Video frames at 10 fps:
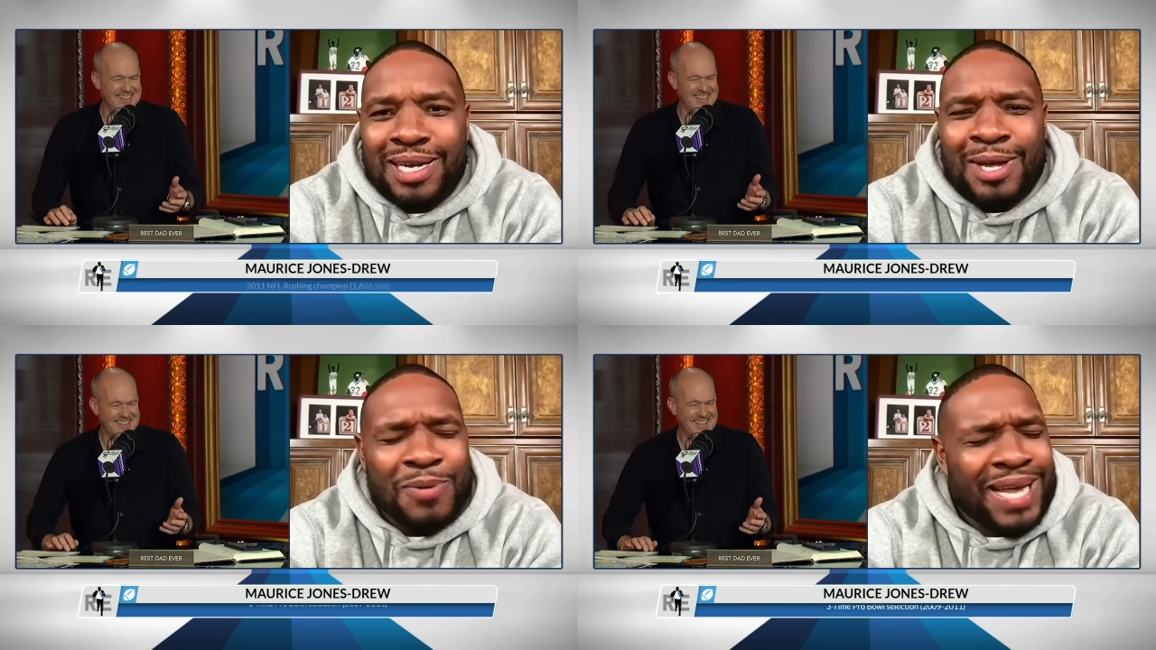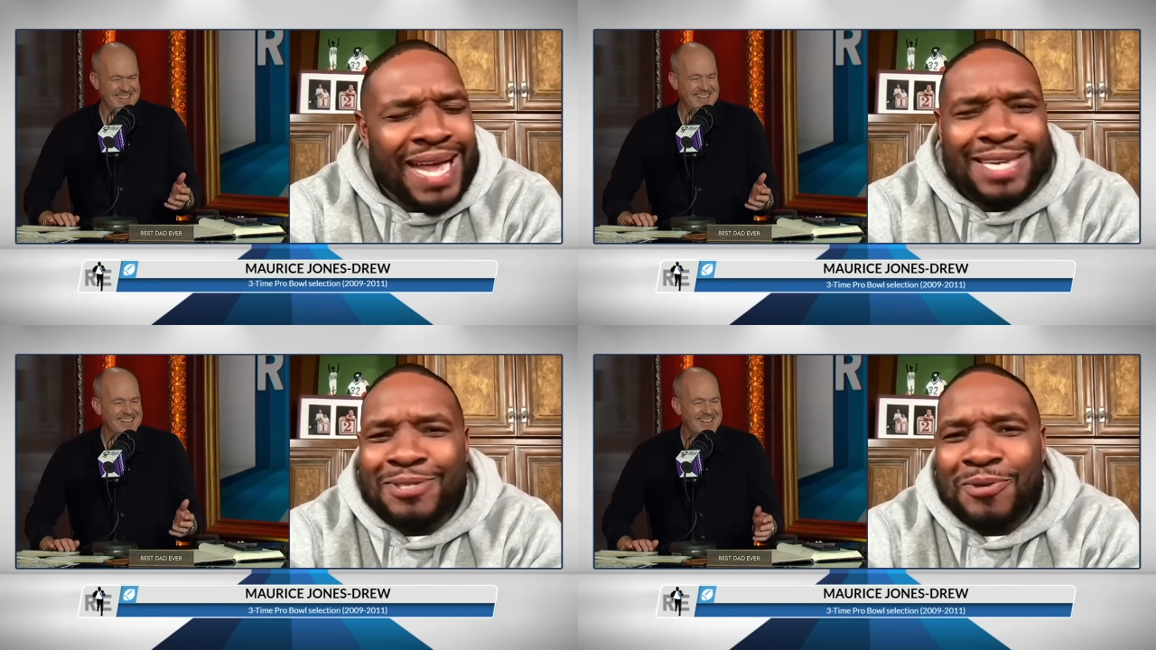Speaker 1: It, we
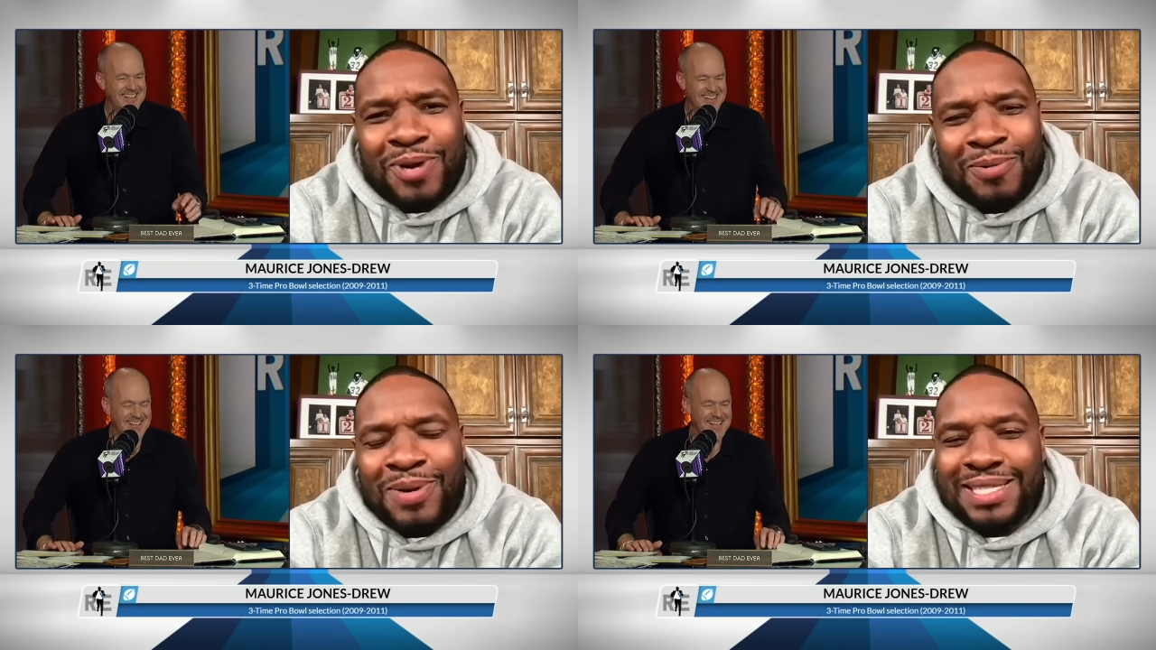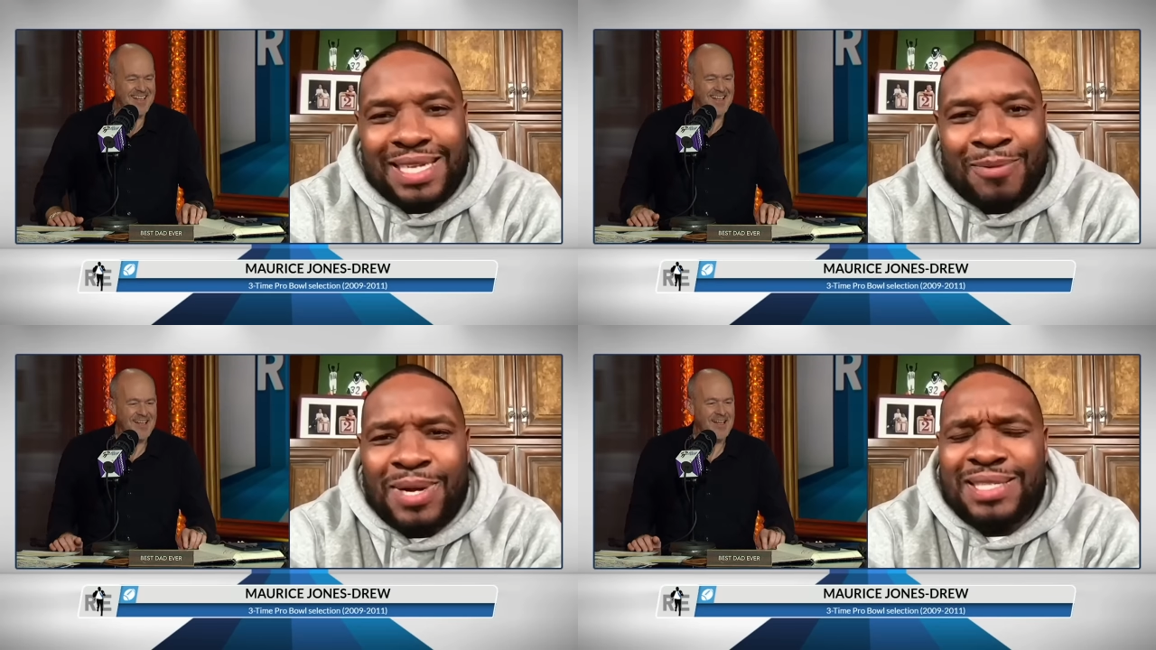had to score. It
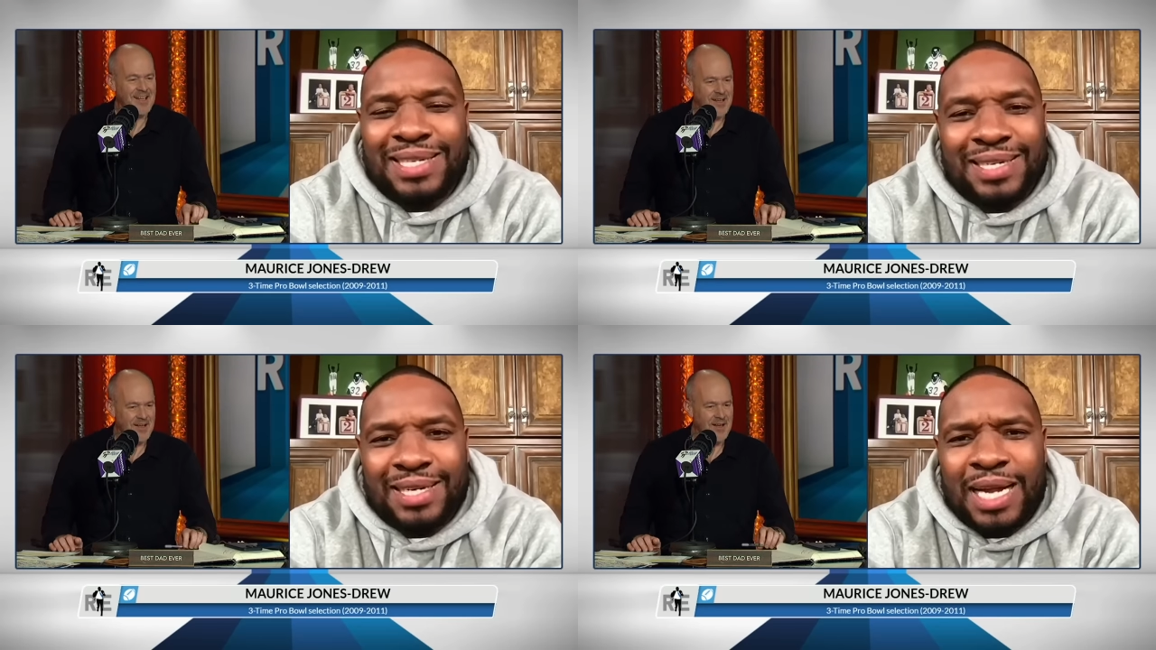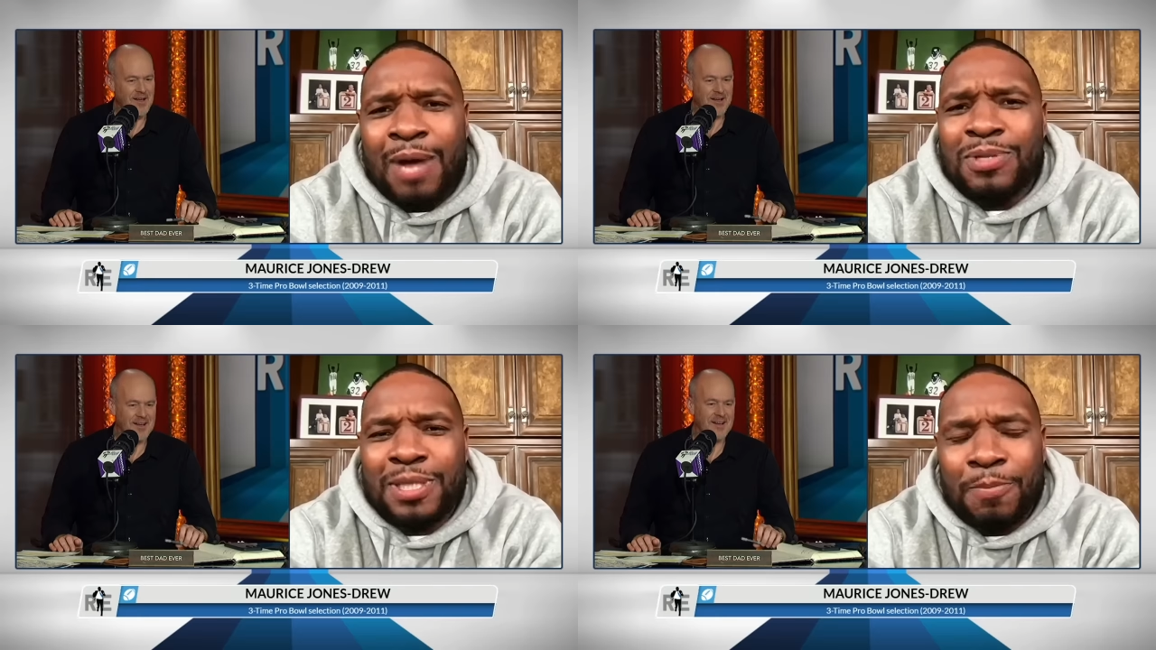wasn't. It wasn't good.
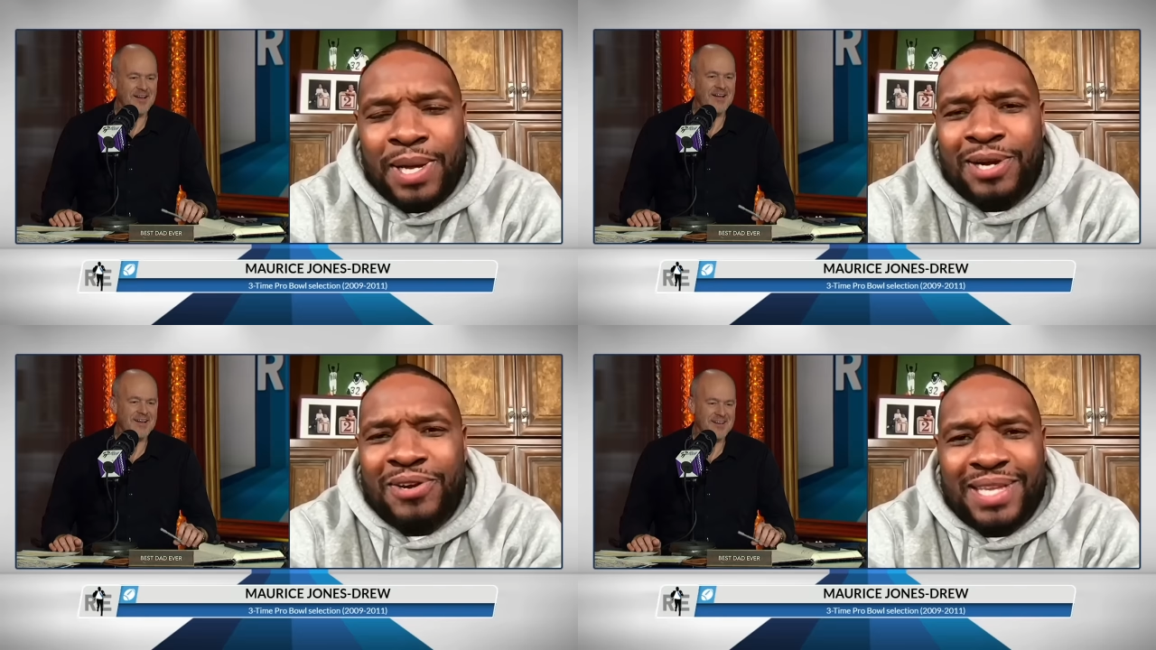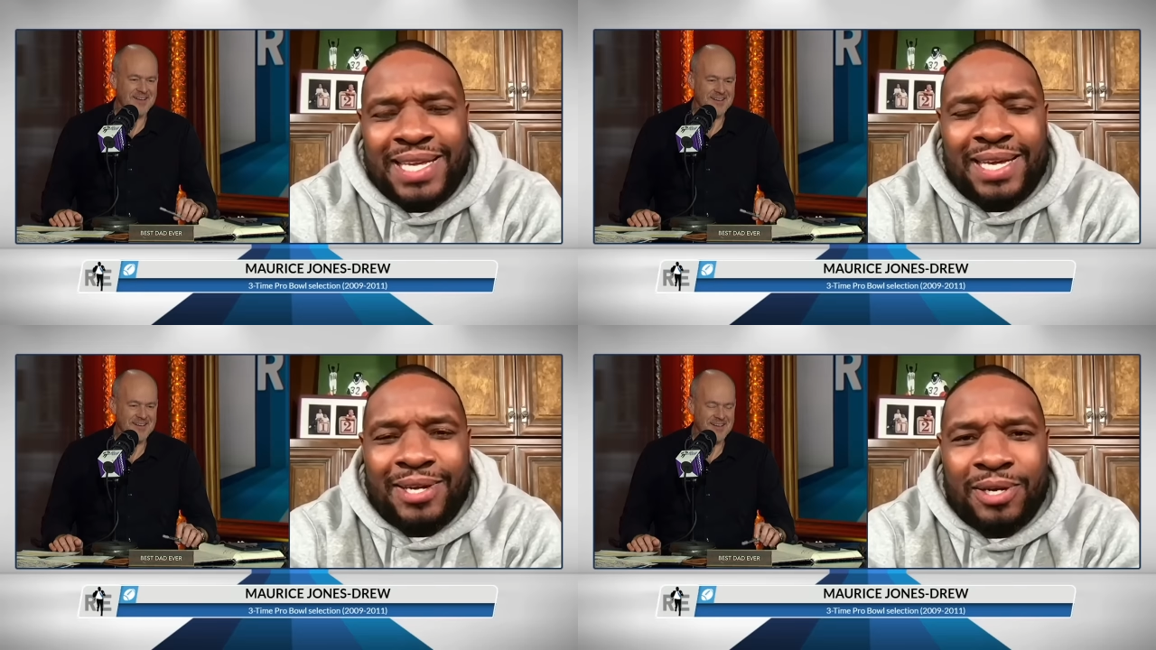I was the punter and the
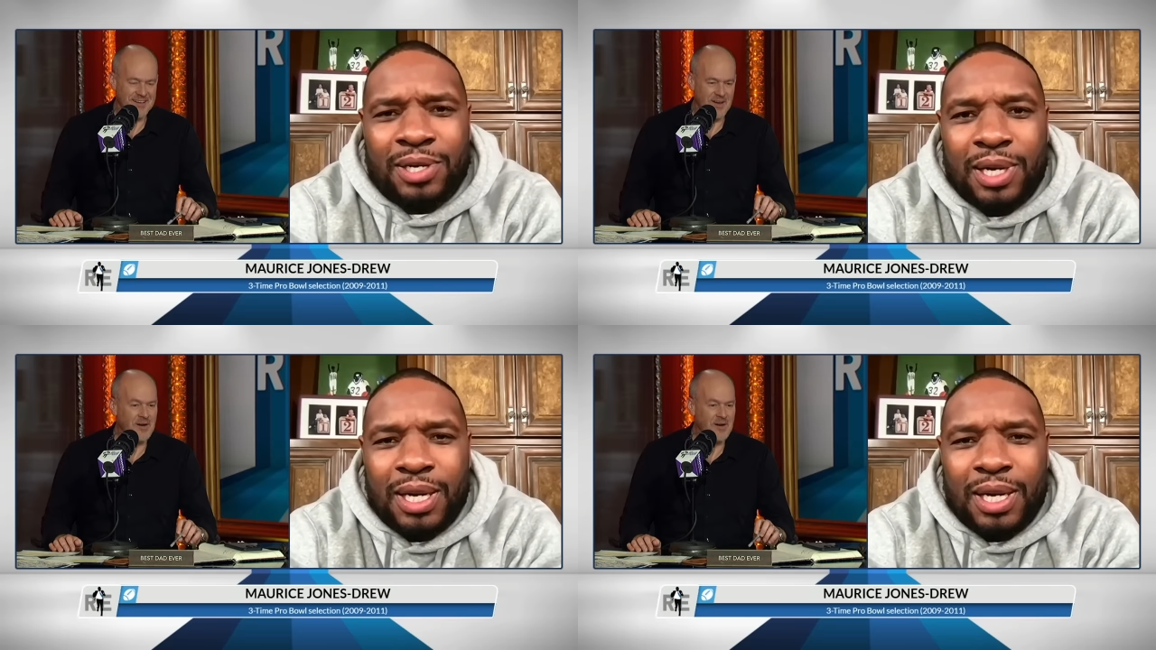kicker.